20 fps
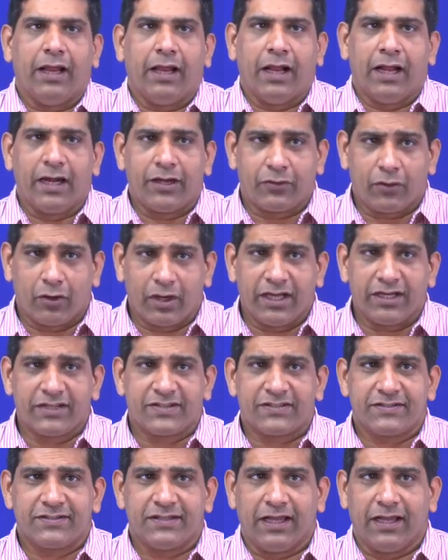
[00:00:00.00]

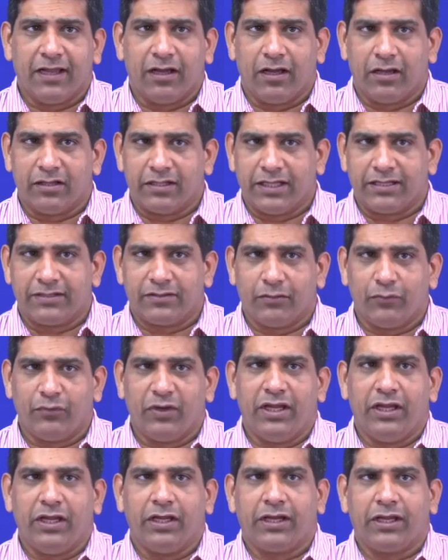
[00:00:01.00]
electronics that
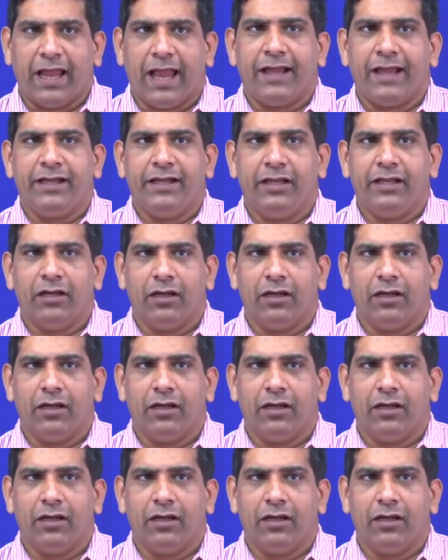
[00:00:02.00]
we carry,